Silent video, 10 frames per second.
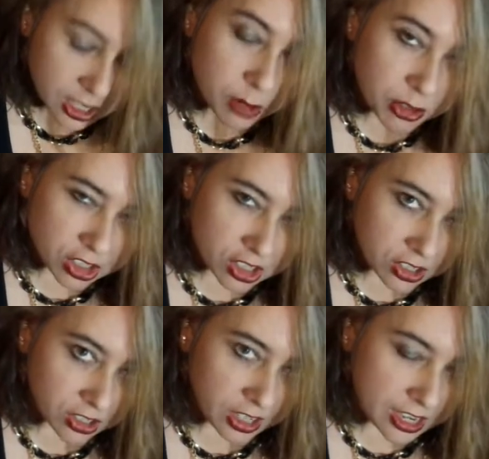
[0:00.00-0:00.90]
So I'm going to show
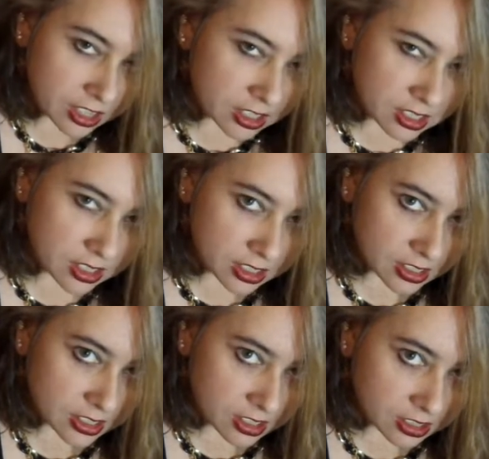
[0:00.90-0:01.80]
you how easy
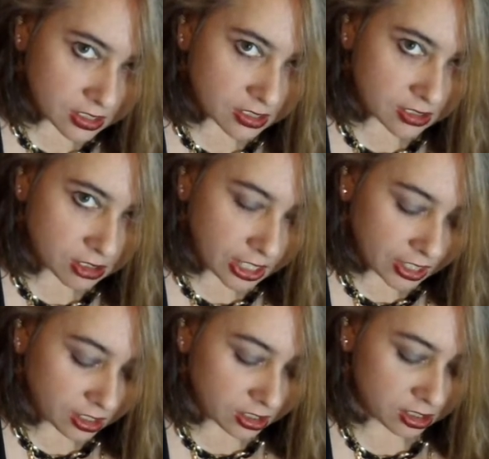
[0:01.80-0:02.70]
this is,
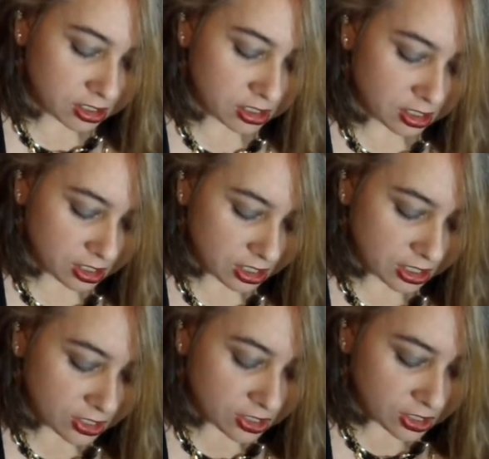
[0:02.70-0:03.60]
okay?
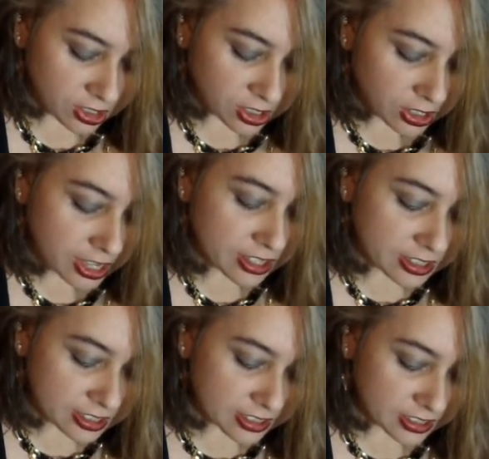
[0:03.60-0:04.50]
And to show you how
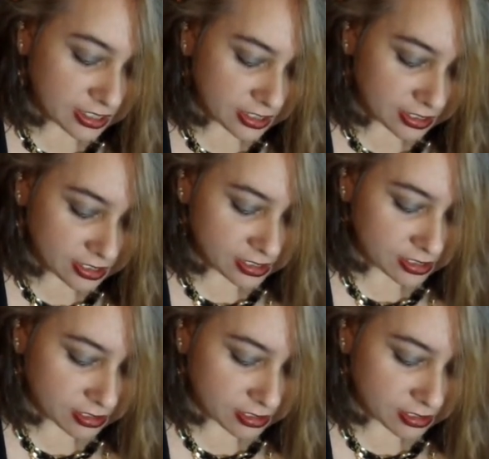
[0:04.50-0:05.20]
easy it is,